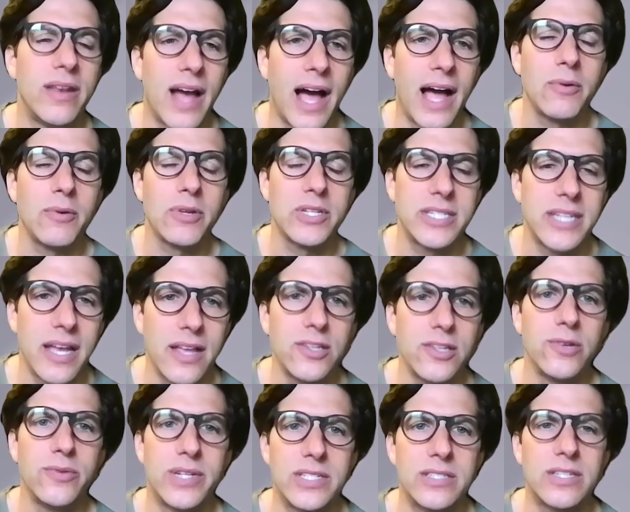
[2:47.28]
What I will
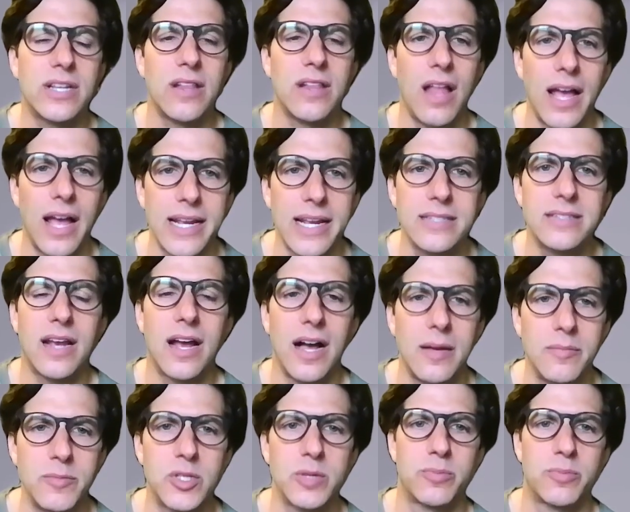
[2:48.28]
tell you is
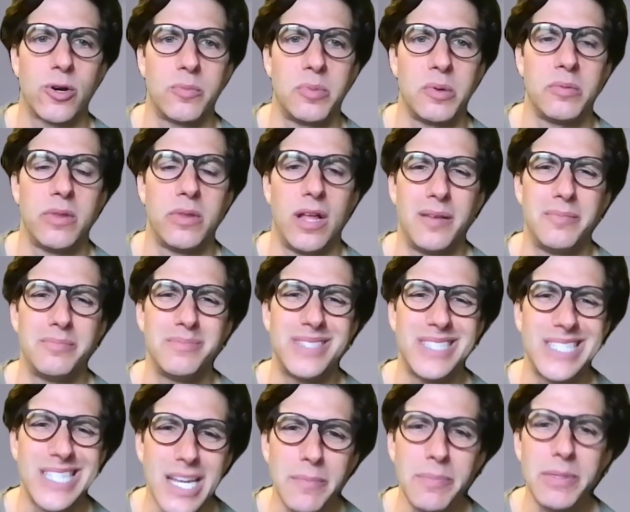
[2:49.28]
clients come to Purple
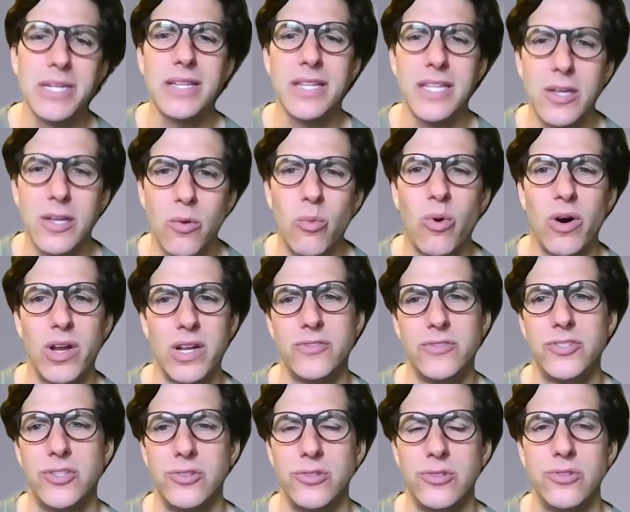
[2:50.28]
Plum typically in
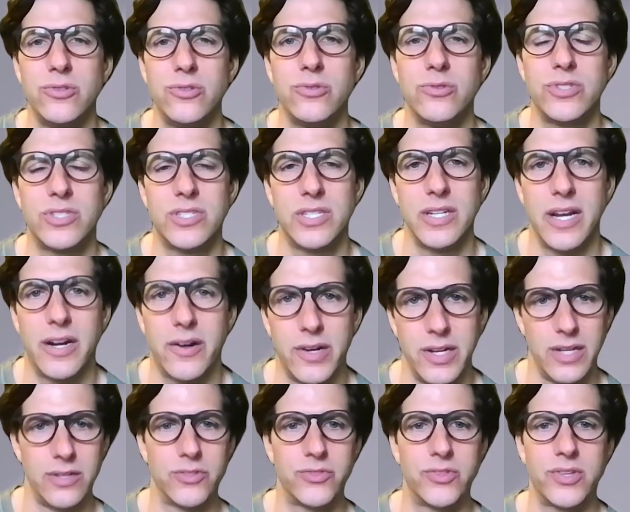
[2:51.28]
one of two
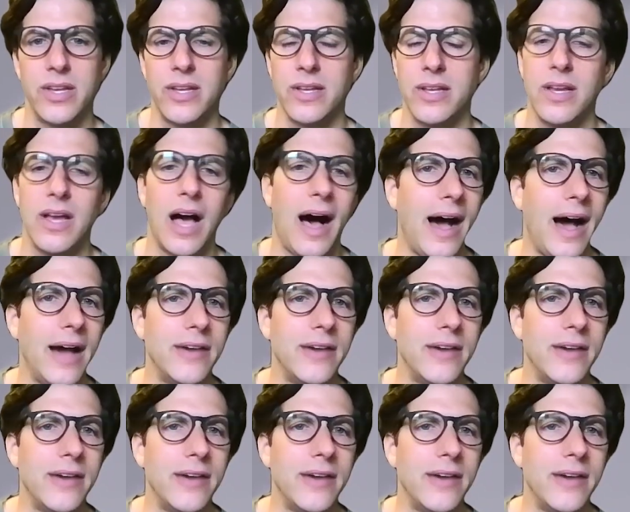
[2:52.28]
scenarios.